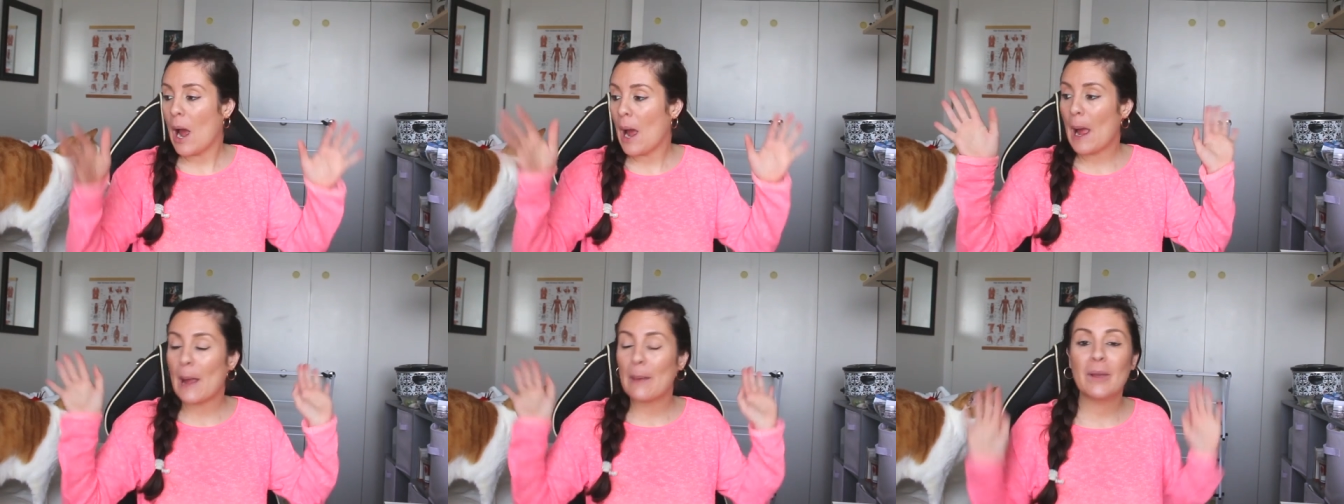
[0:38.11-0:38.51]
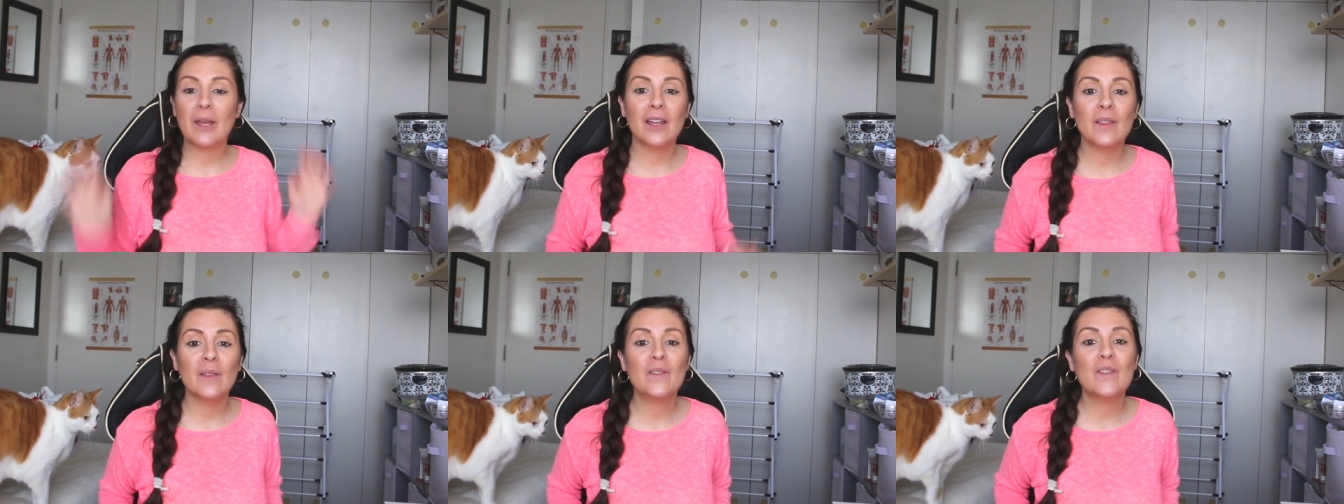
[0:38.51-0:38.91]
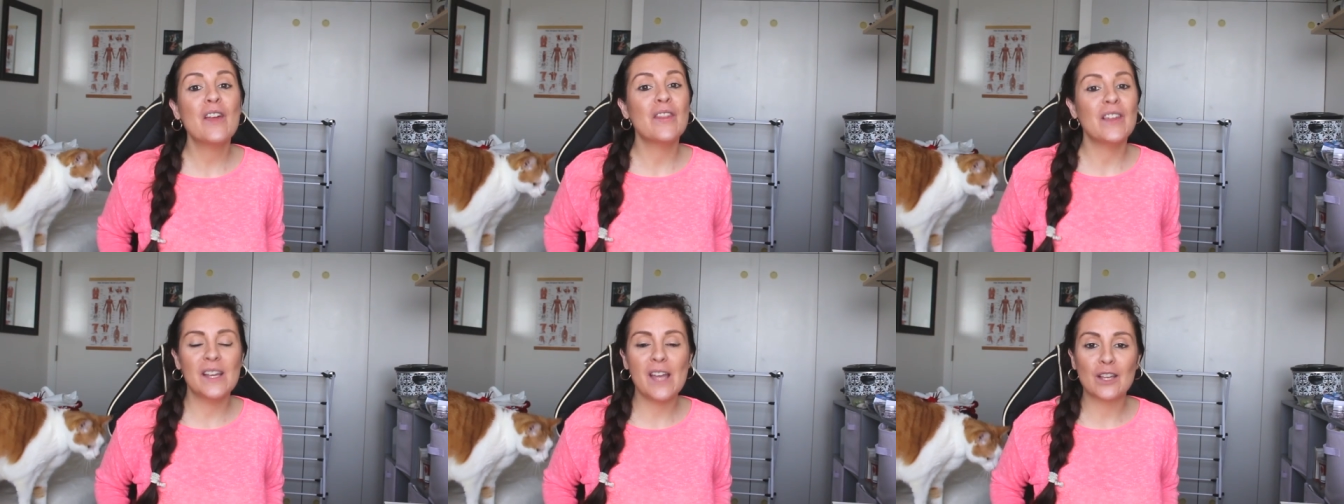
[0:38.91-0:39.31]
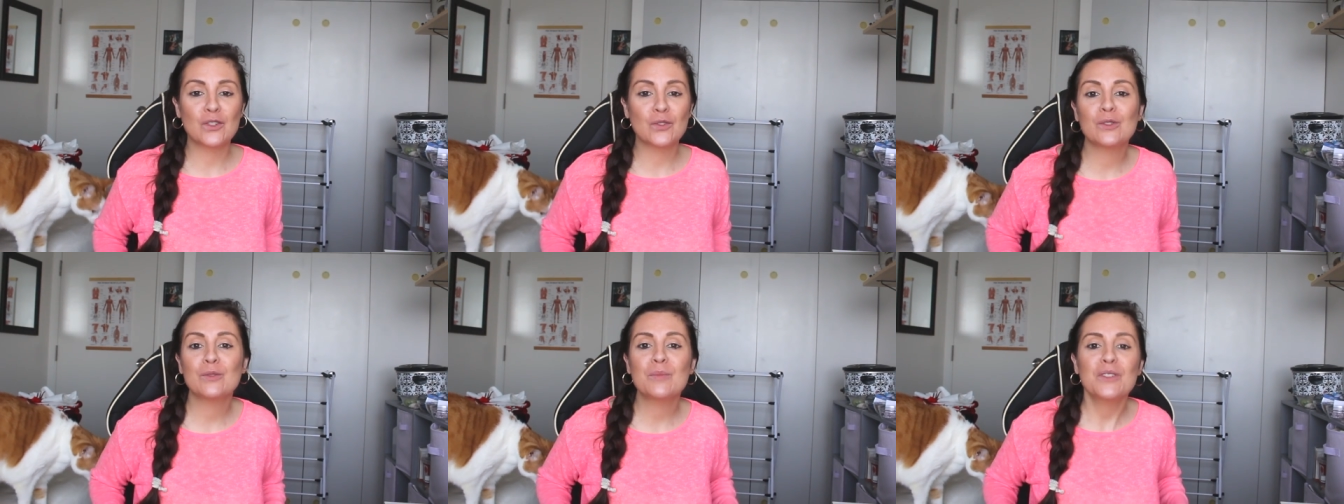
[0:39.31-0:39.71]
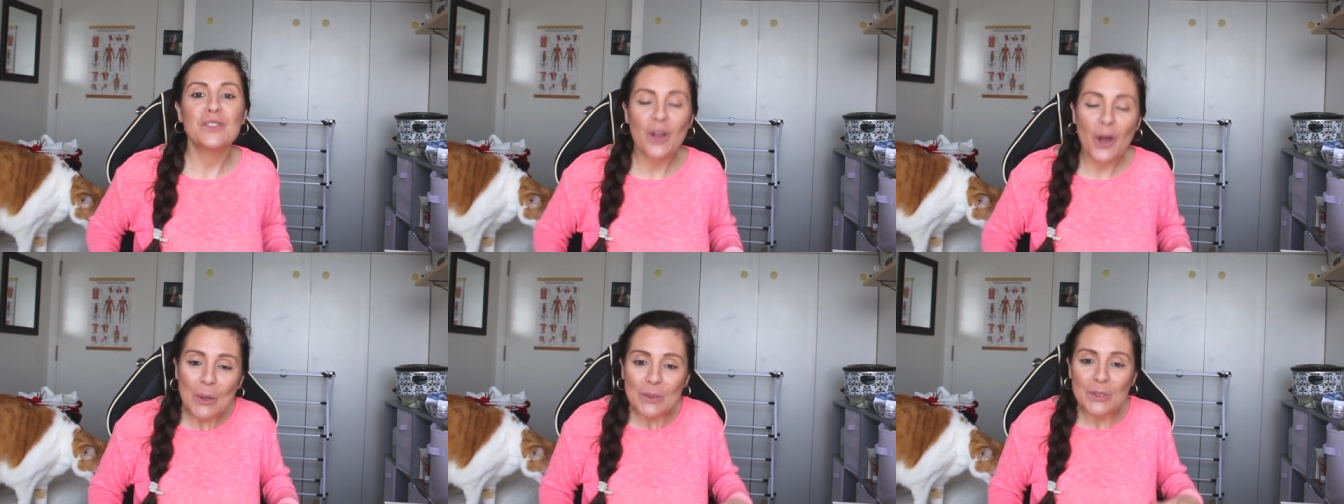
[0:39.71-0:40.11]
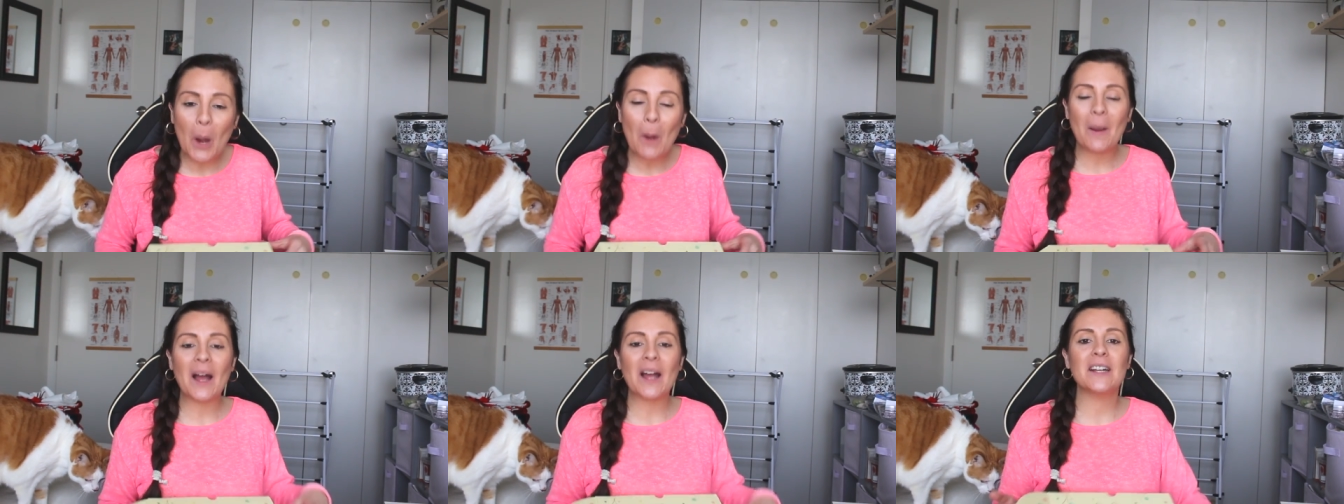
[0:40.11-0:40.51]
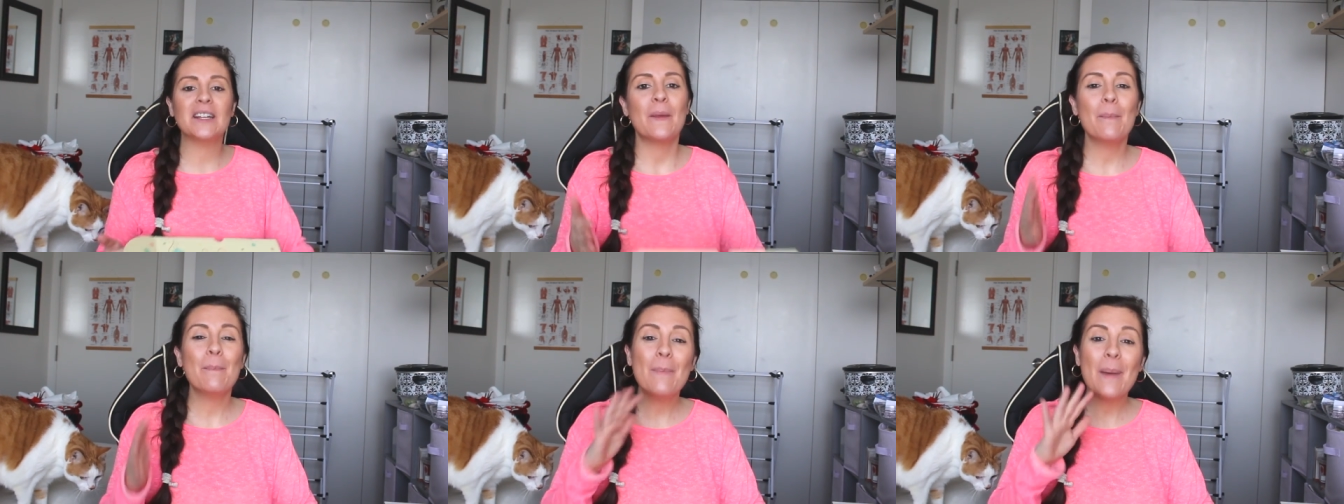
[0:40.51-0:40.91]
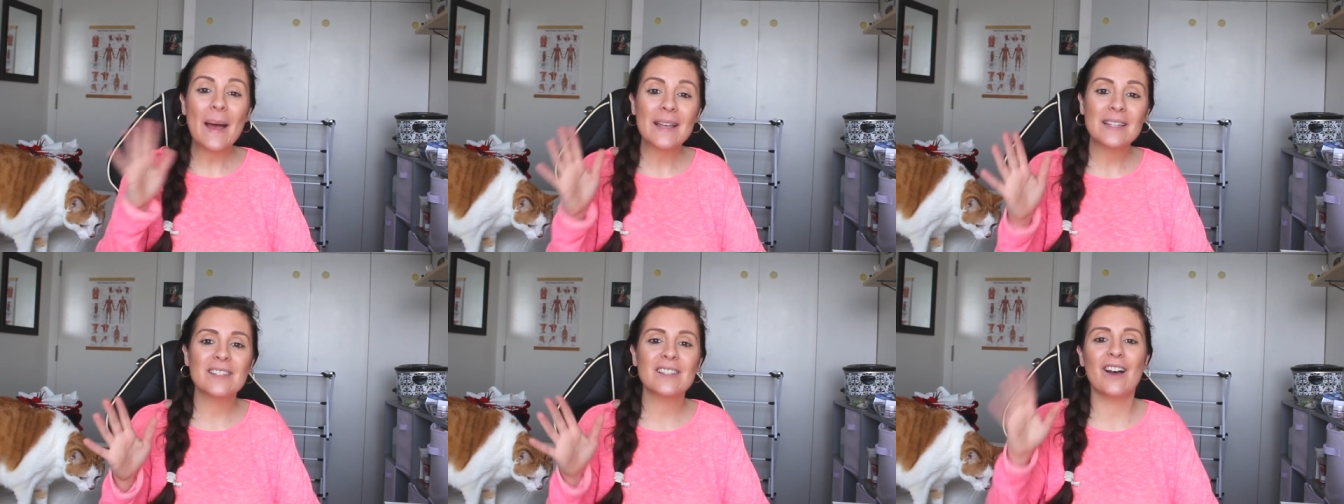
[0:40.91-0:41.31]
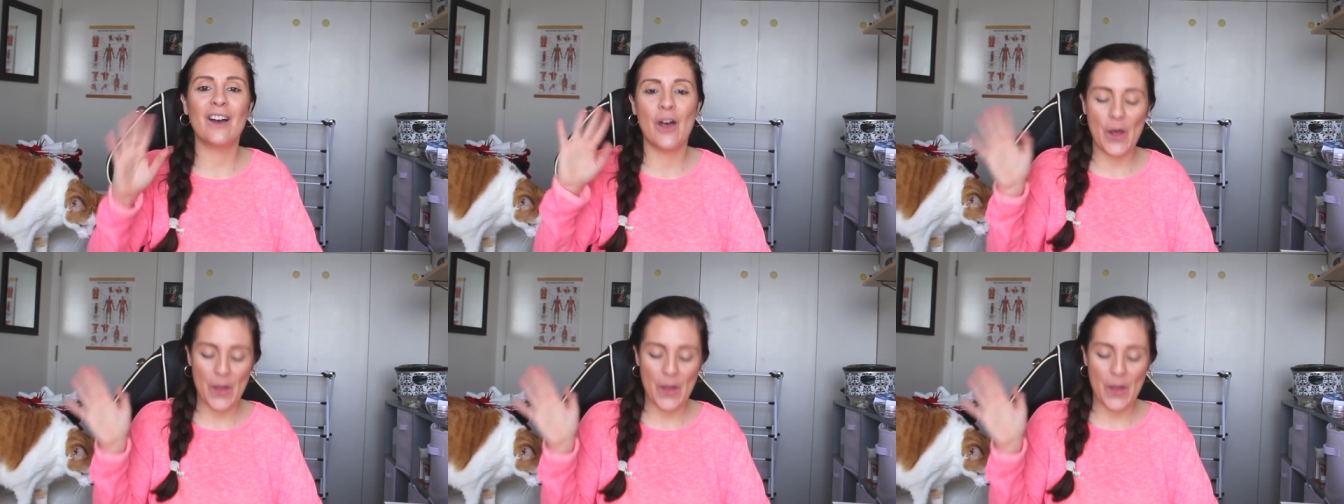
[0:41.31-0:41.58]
I'm in the guest room so don't mind the mess uh,